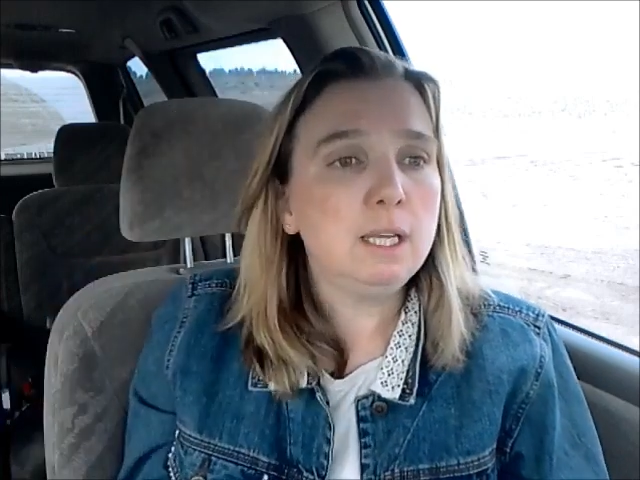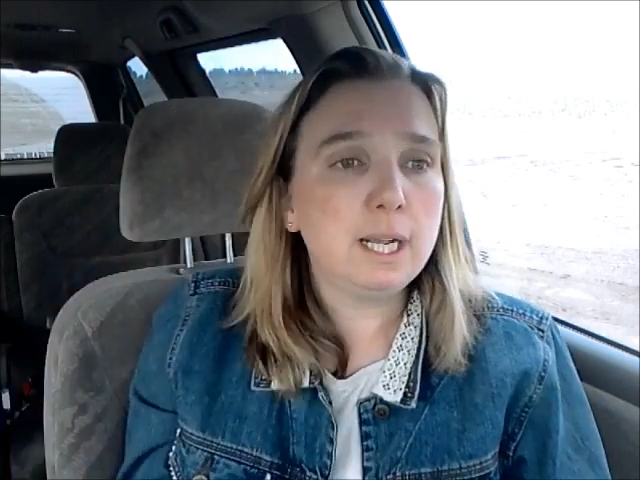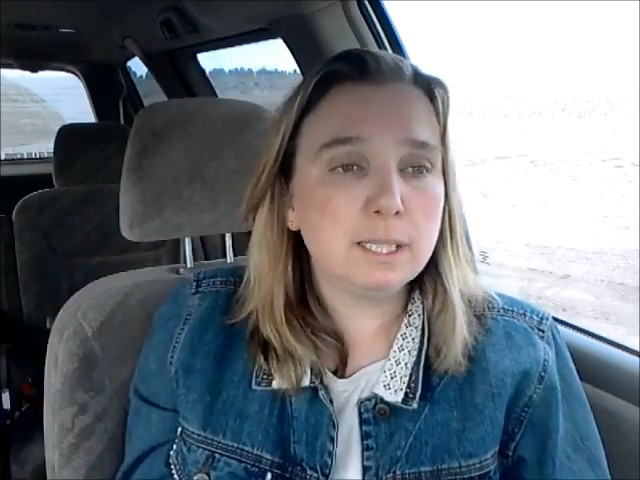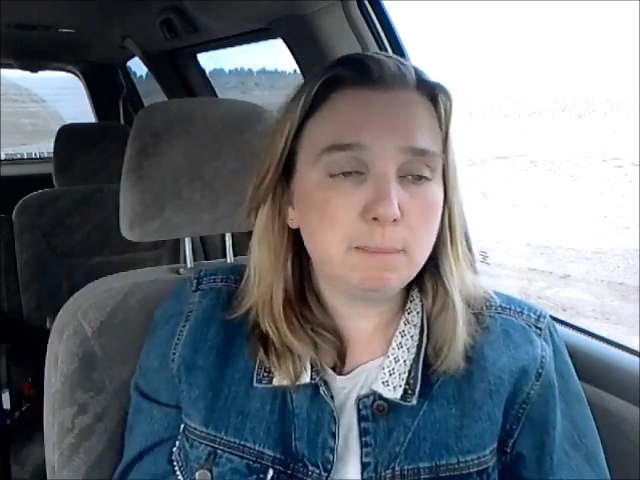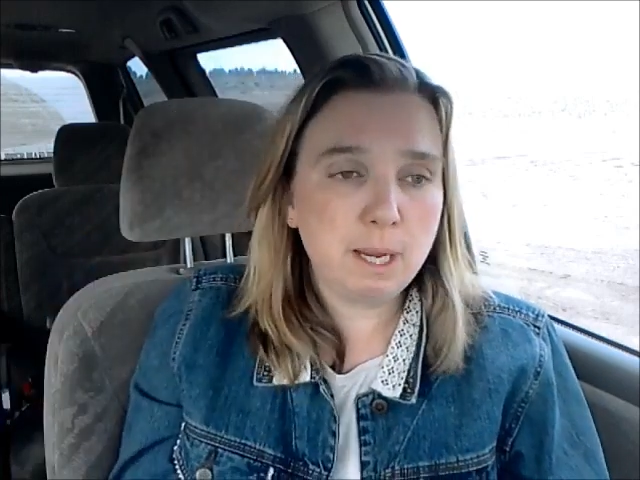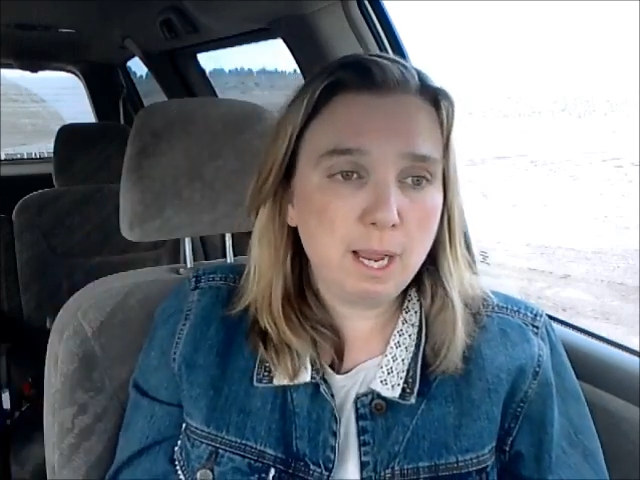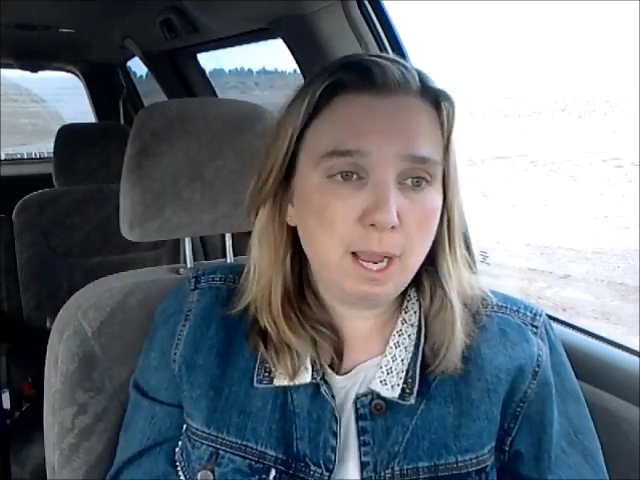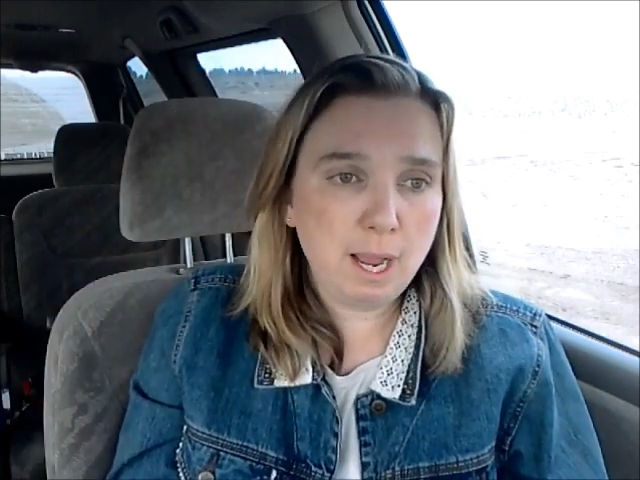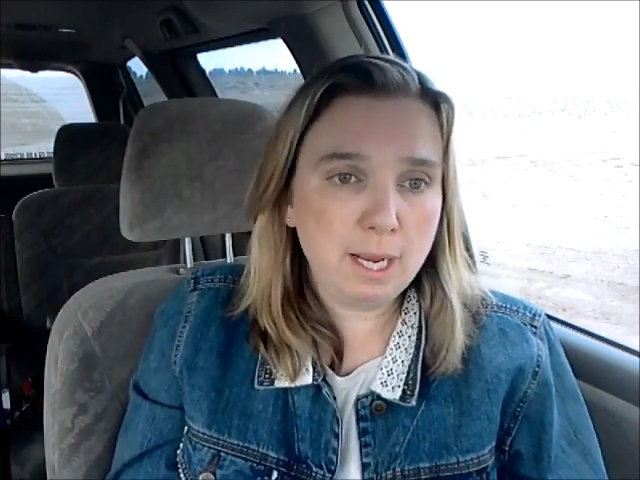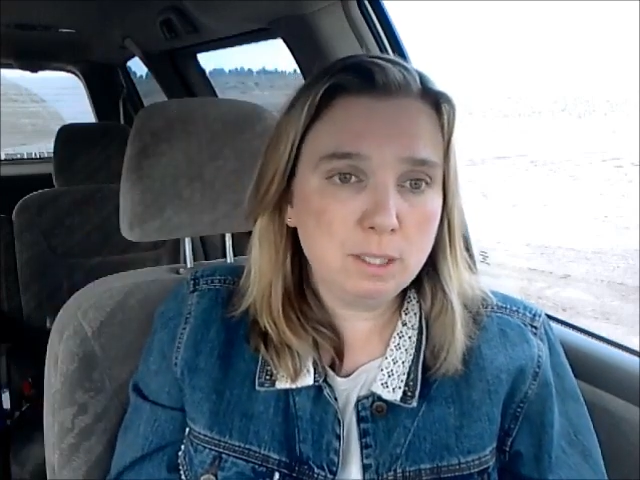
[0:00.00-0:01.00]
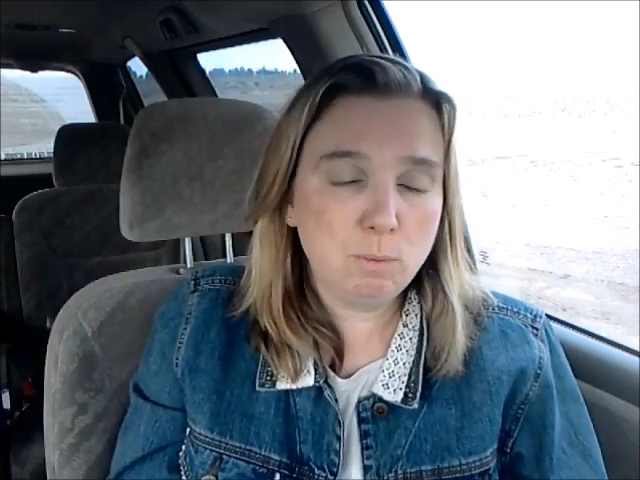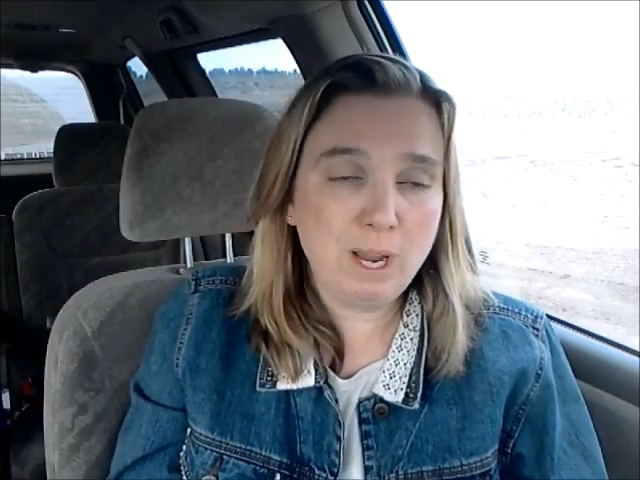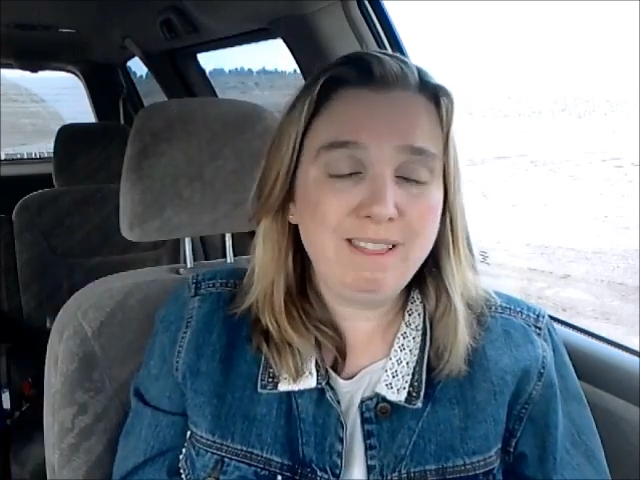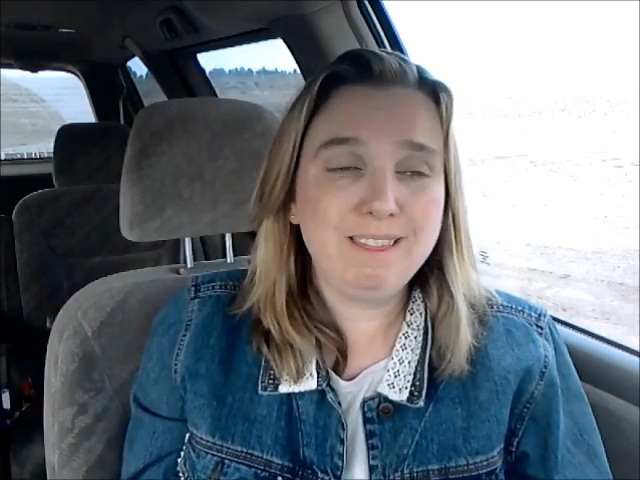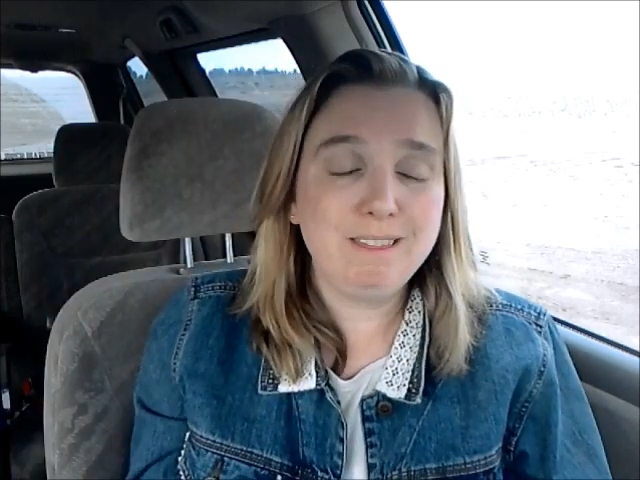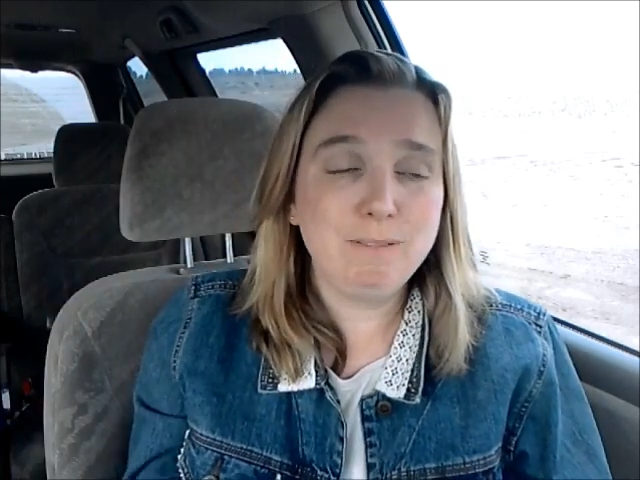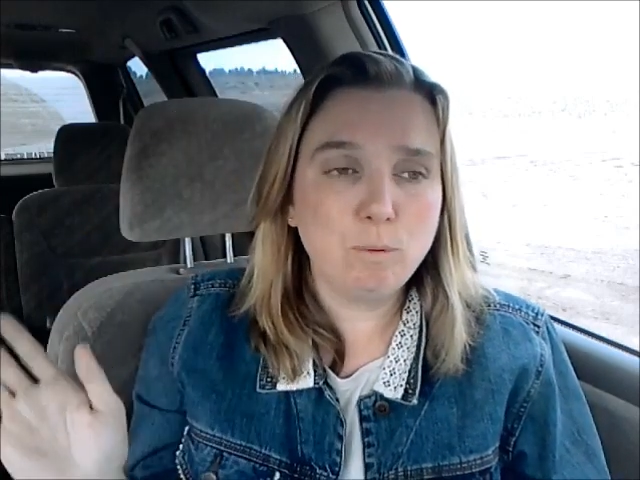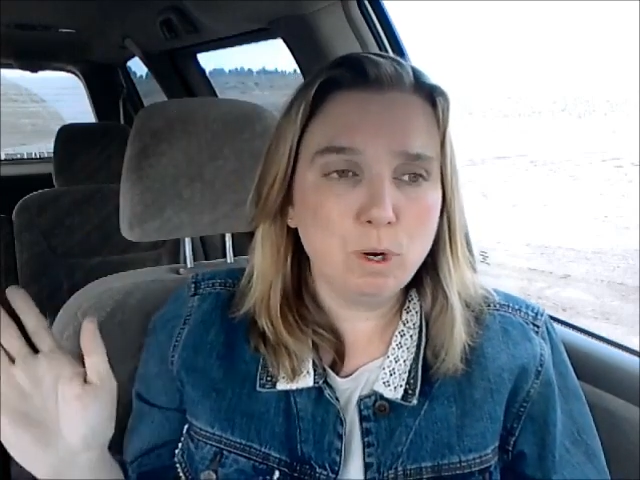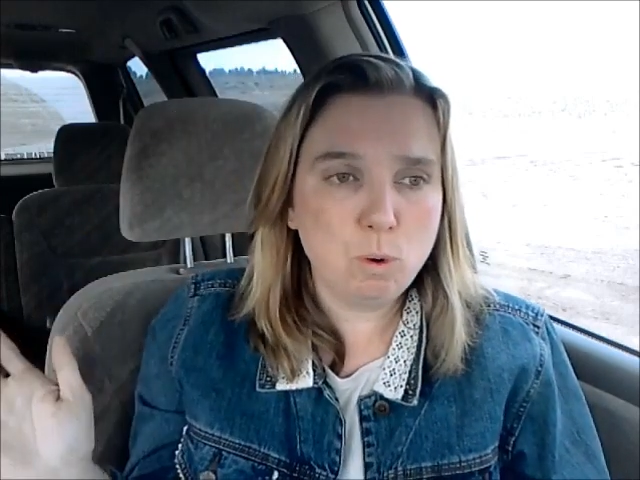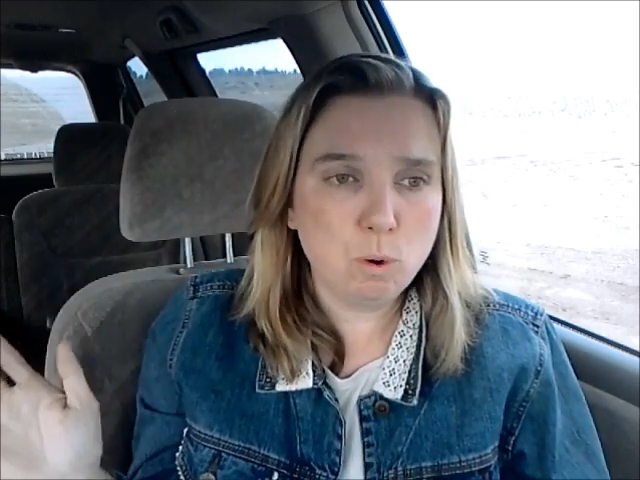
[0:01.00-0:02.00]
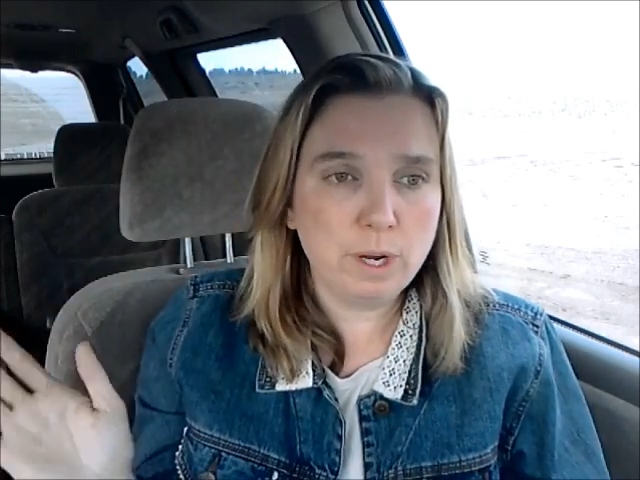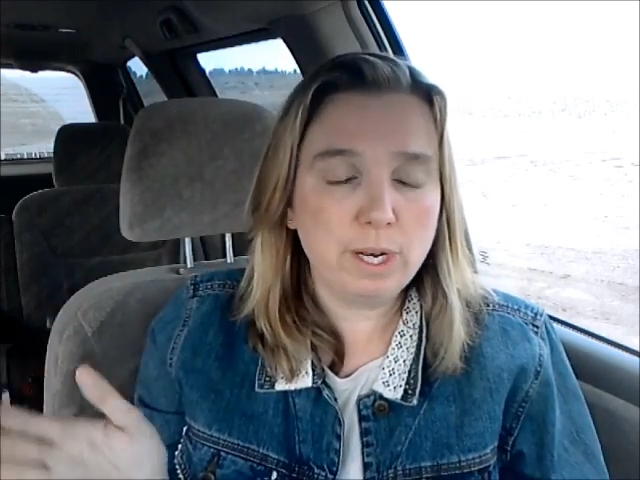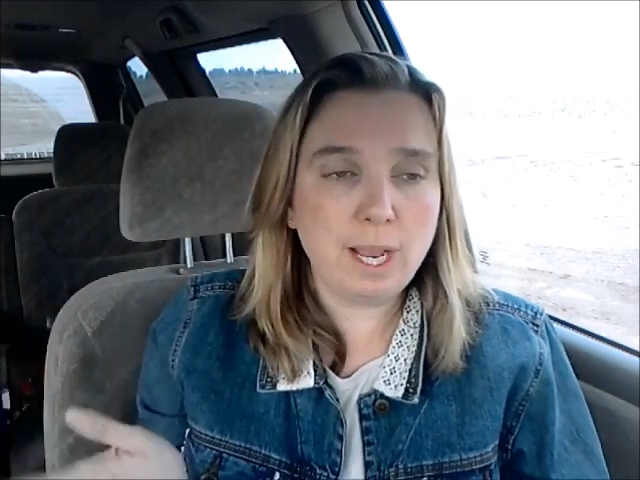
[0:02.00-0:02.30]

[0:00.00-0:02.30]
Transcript: as my highest weight recorded.